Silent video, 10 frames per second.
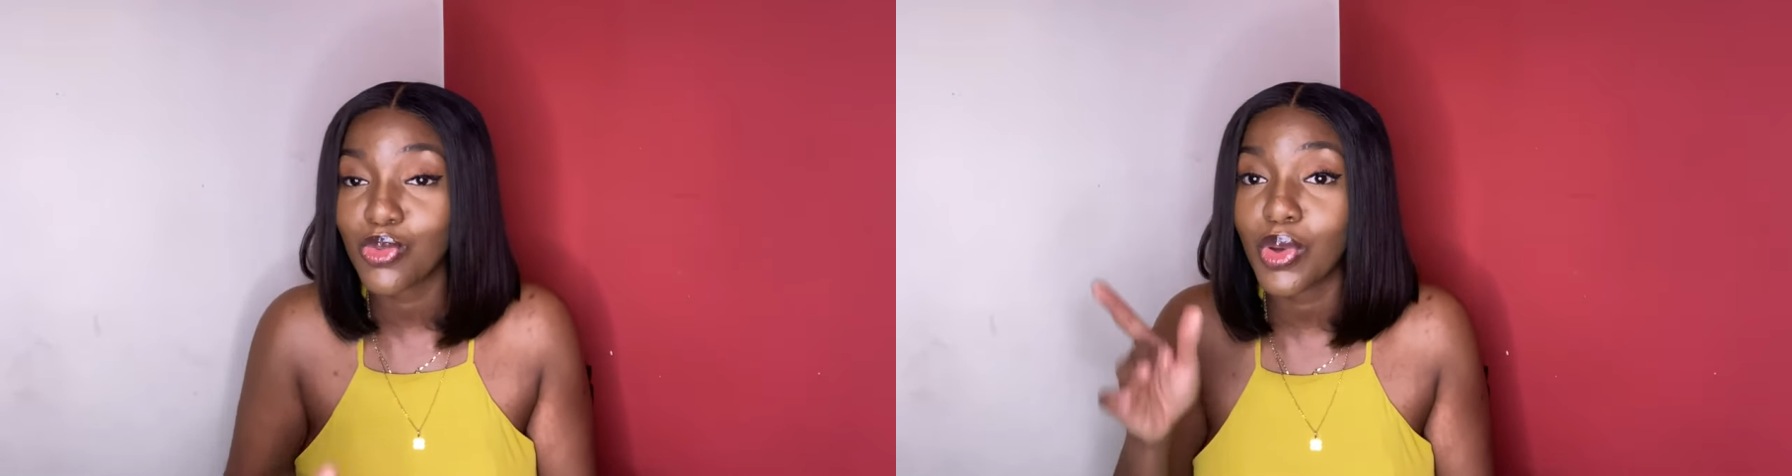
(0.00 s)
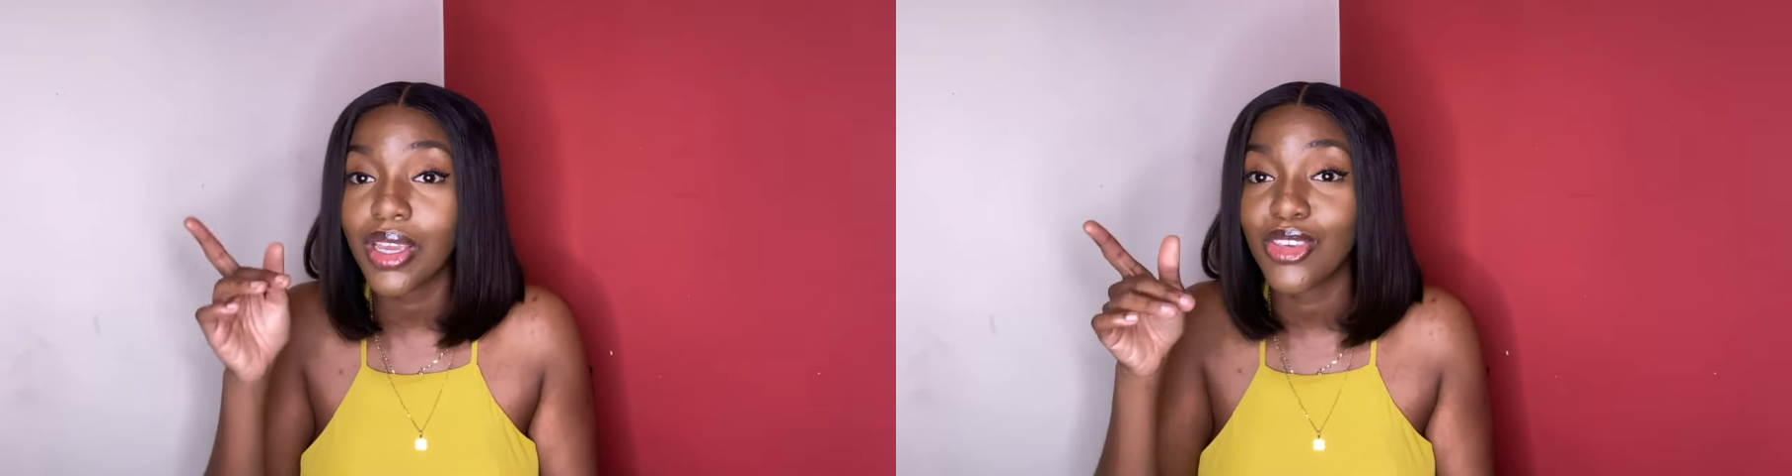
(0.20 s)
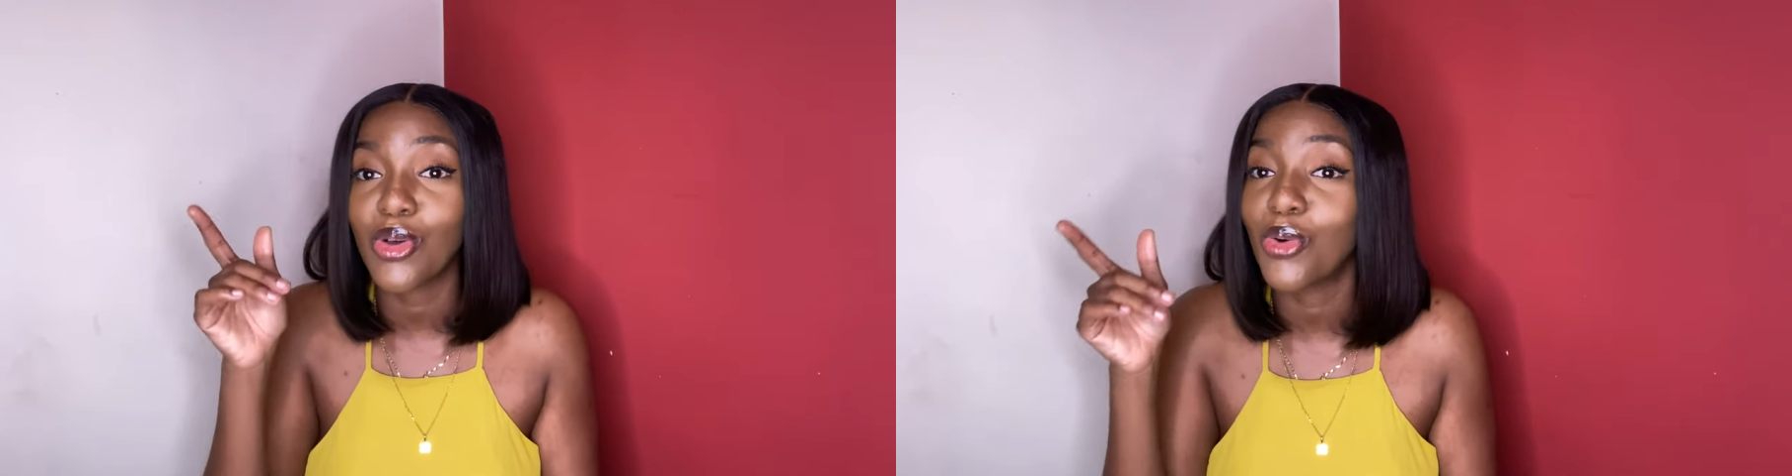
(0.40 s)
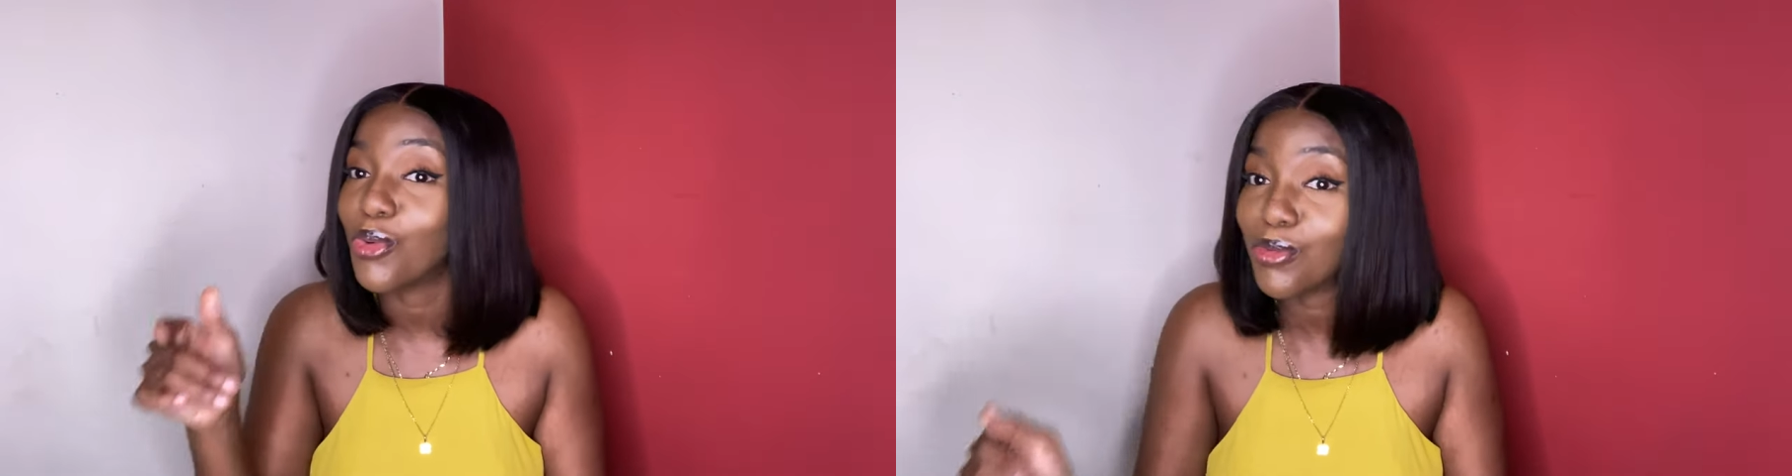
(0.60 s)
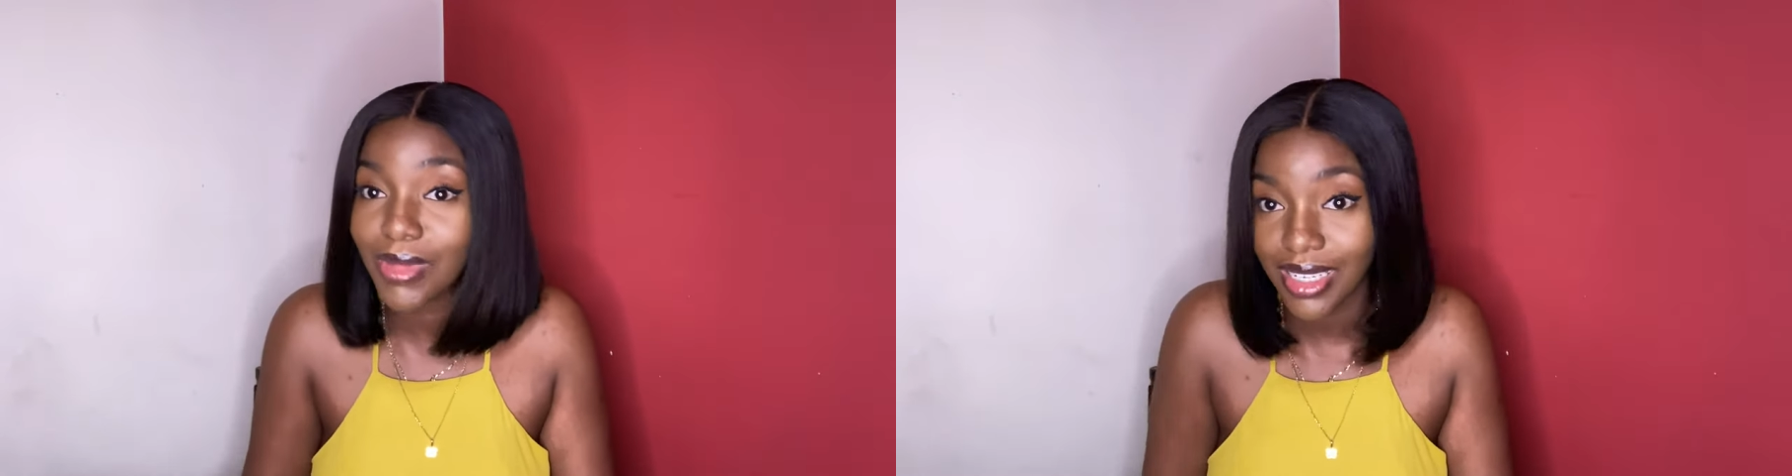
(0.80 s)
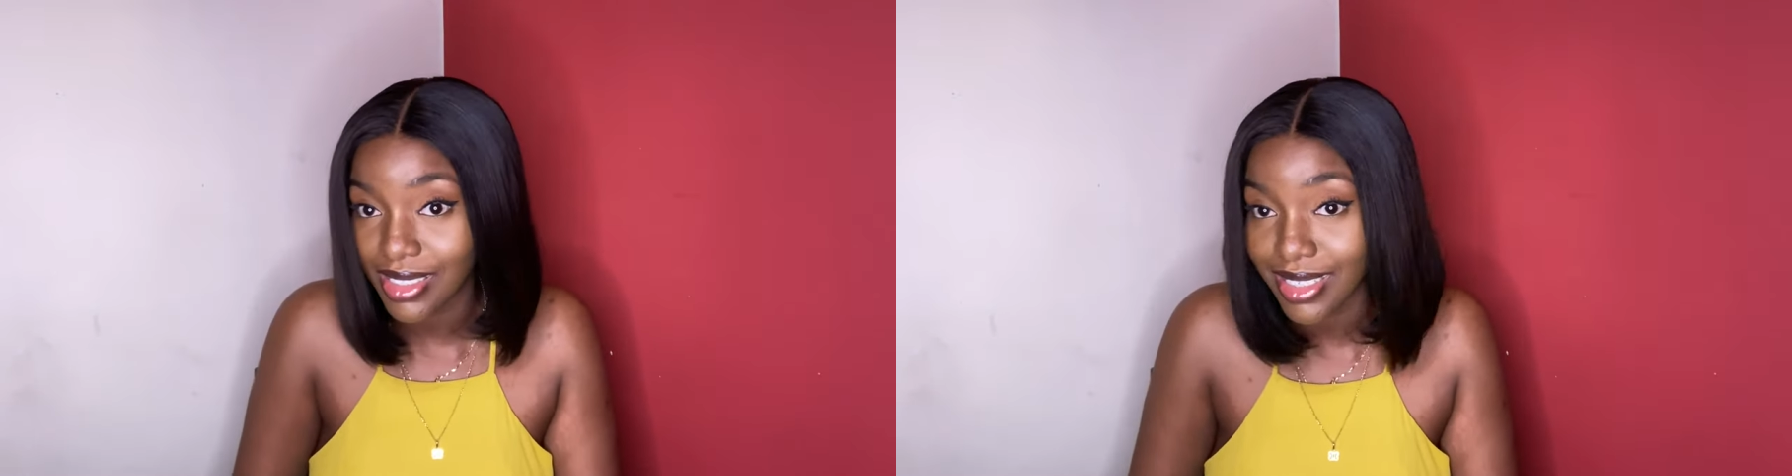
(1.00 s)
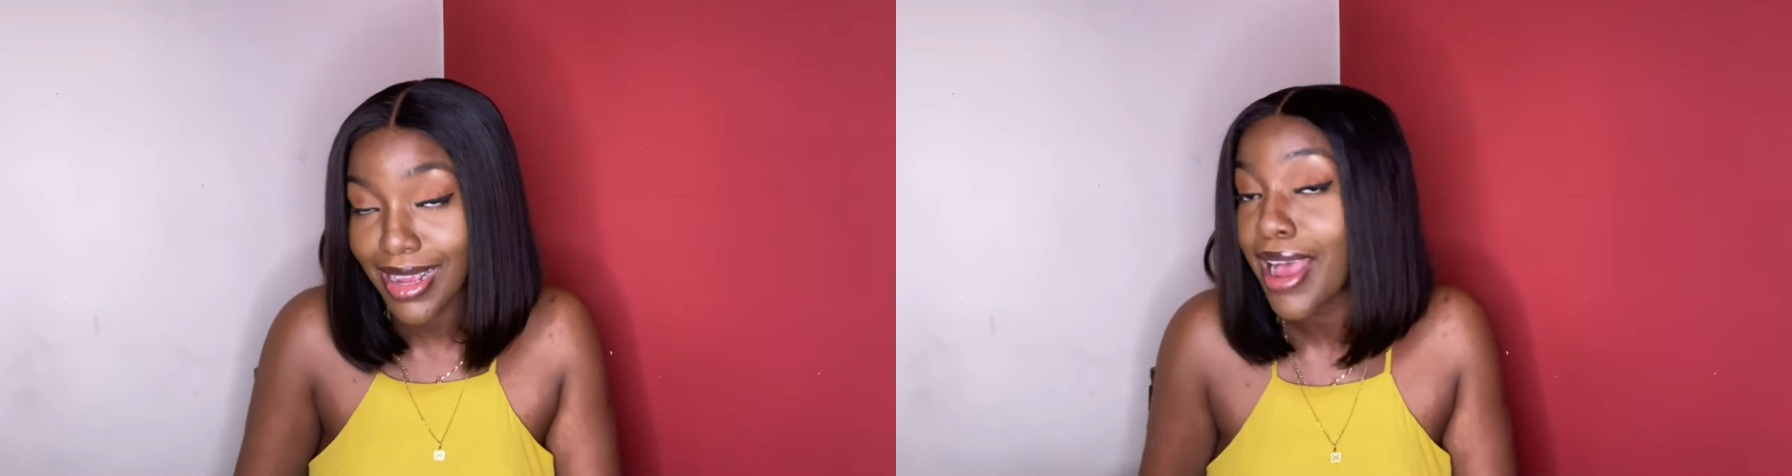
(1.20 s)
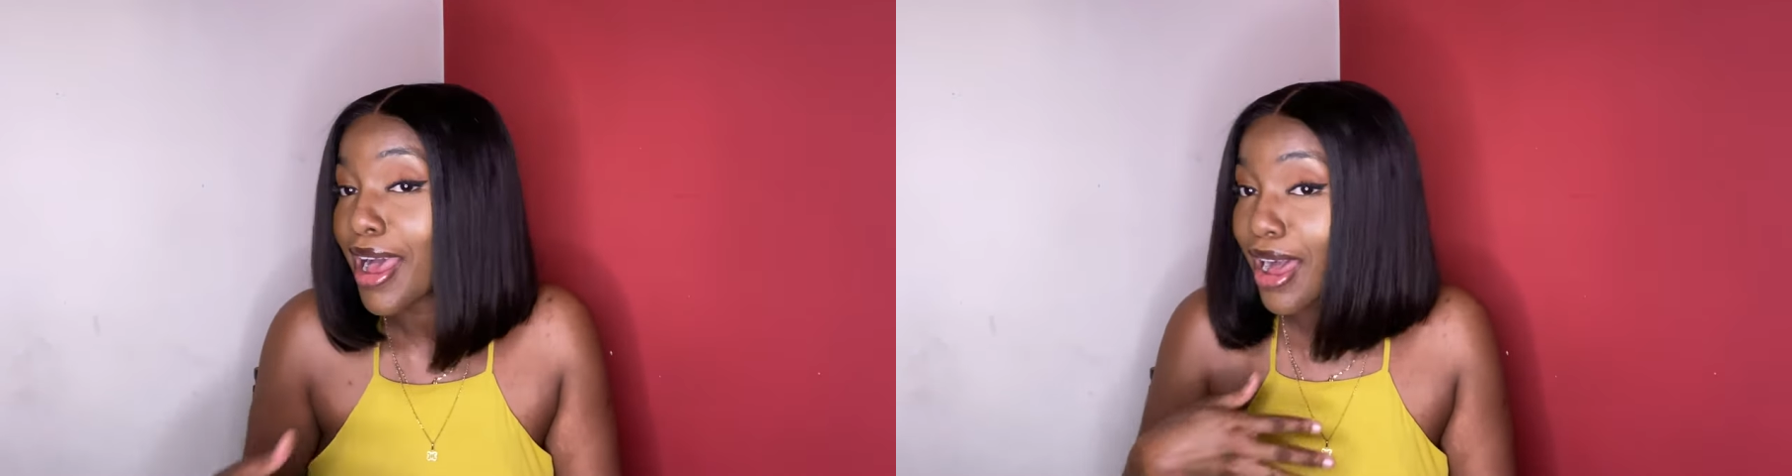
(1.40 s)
work your own magic.